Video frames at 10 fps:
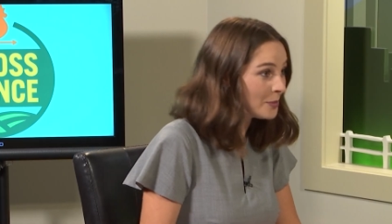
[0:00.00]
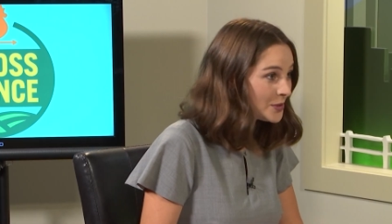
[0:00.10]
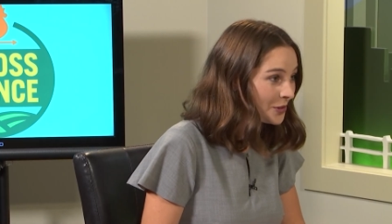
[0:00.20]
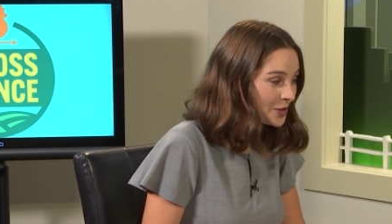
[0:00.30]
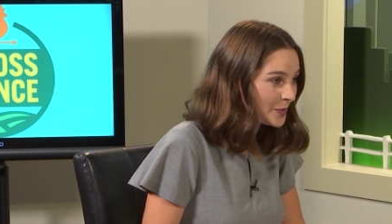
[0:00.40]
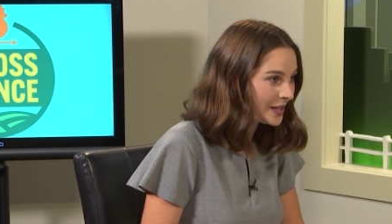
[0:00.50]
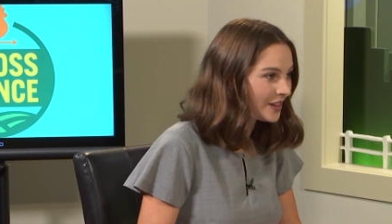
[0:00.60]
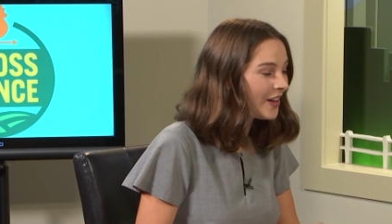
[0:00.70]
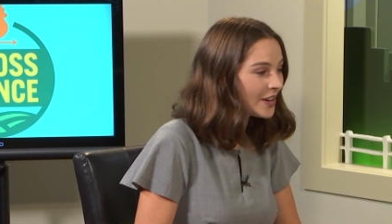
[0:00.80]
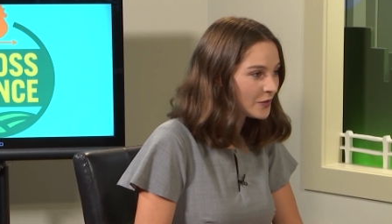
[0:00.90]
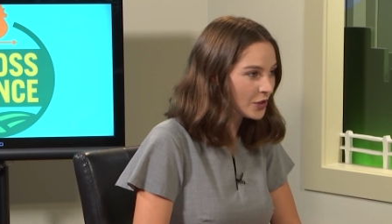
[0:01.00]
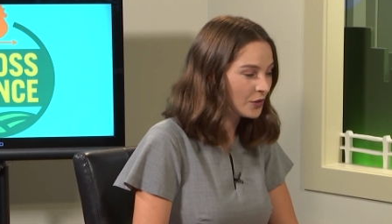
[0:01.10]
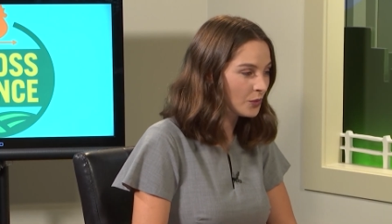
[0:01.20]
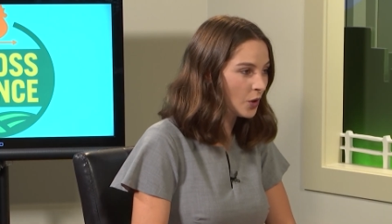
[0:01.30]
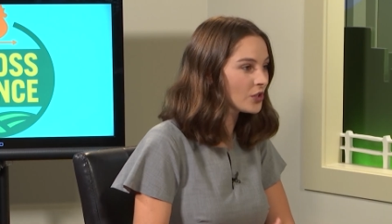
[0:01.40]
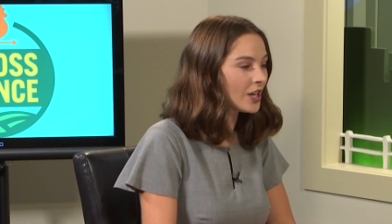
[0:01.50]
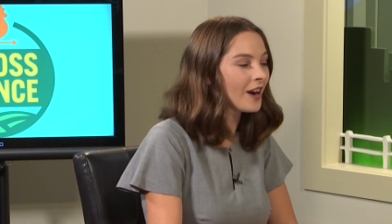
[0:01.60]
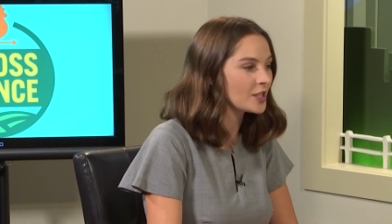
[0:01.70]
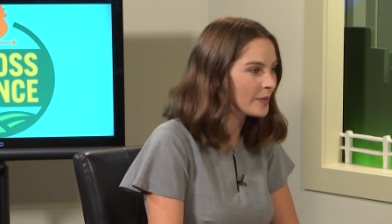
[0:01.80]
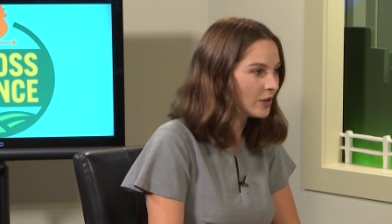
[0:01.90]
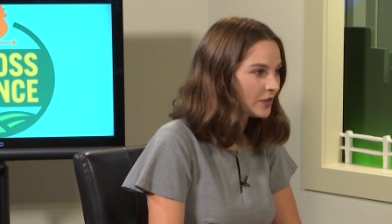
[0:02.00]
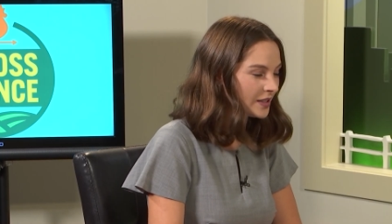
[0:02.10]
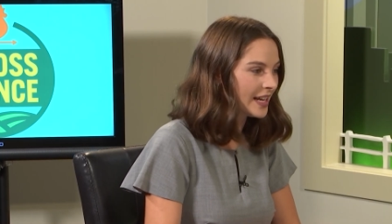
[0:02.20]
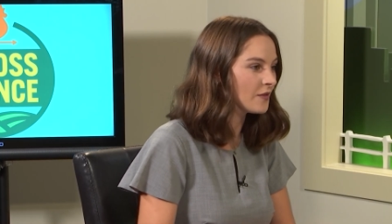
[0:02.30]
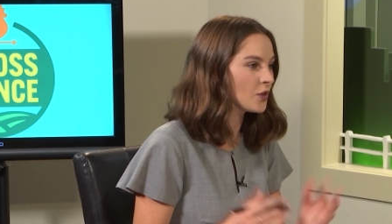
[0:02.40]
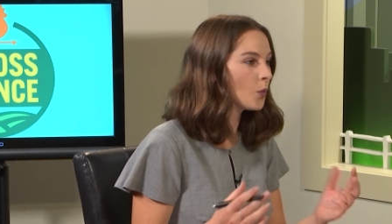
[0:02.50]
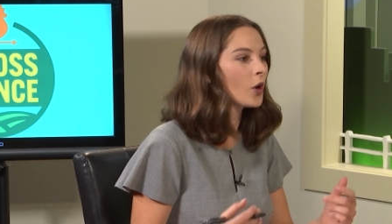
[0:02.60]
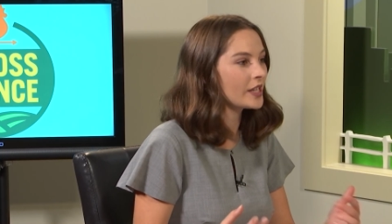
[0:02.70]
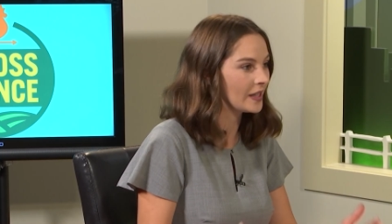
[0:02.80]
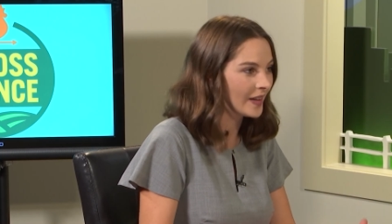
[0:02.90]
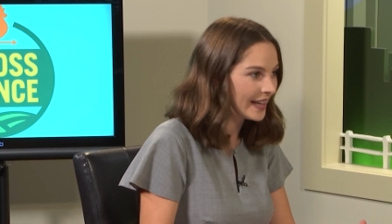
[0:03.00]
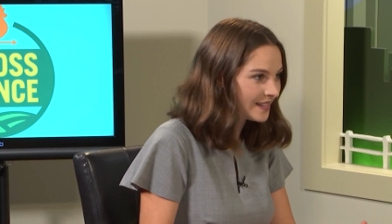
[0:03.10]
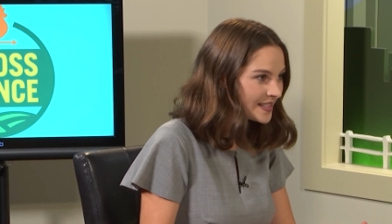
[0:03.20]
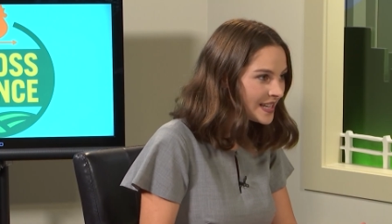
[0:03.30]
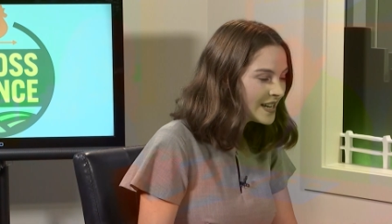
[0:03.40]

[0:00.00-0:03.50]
up, so to speak. A lot of your work talks about the kind of the working land,